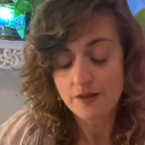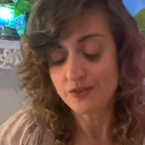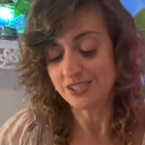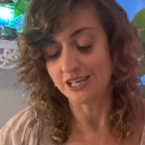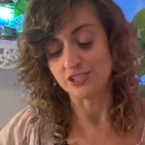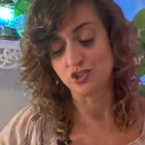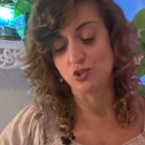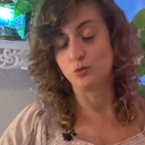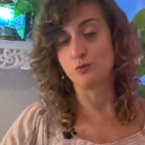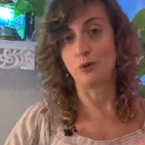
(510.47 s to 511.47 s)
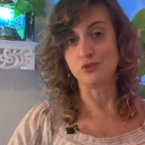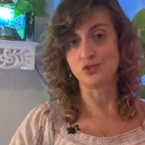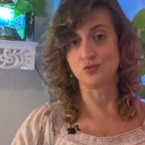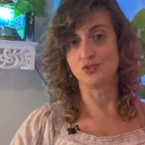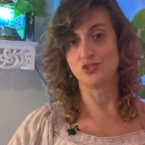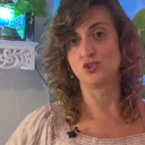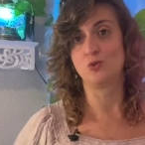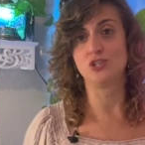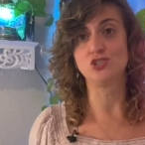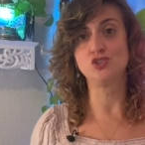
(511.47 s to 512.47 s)
this has to do with personal
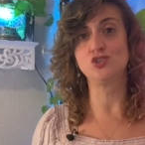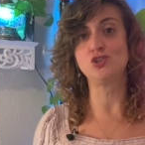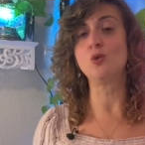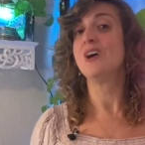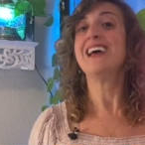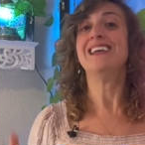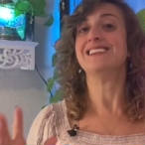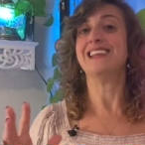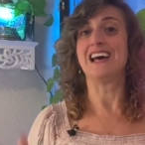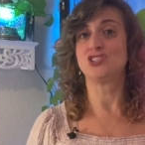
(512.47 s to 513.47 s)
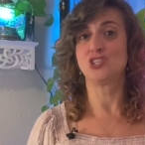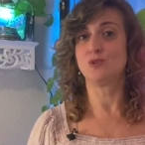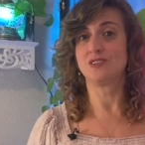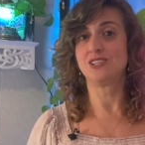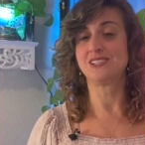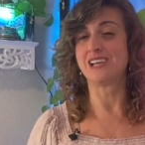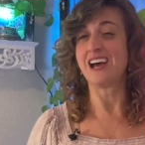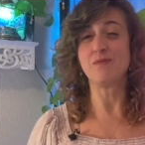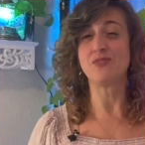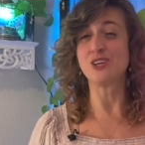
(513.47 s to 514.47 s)
situations too last year at this
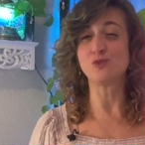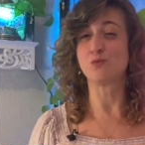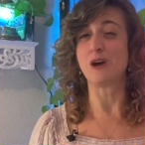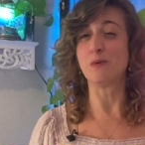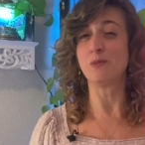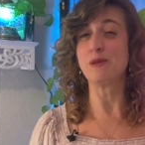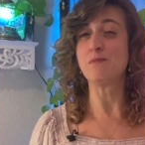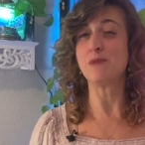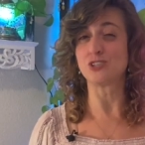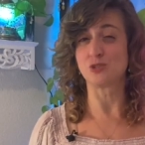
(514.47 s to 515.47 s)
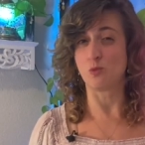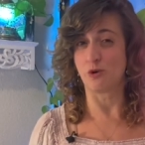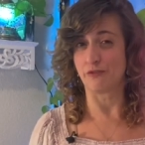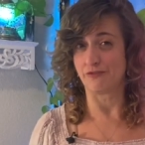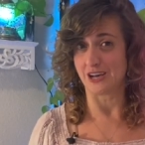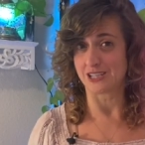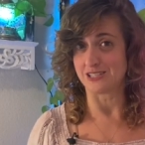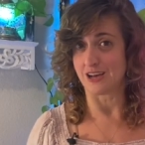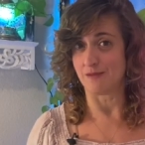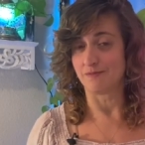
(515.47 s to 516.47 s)
time things were probably much more fucked
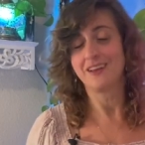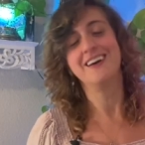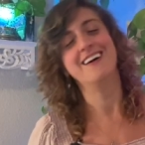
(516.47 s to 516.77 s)
up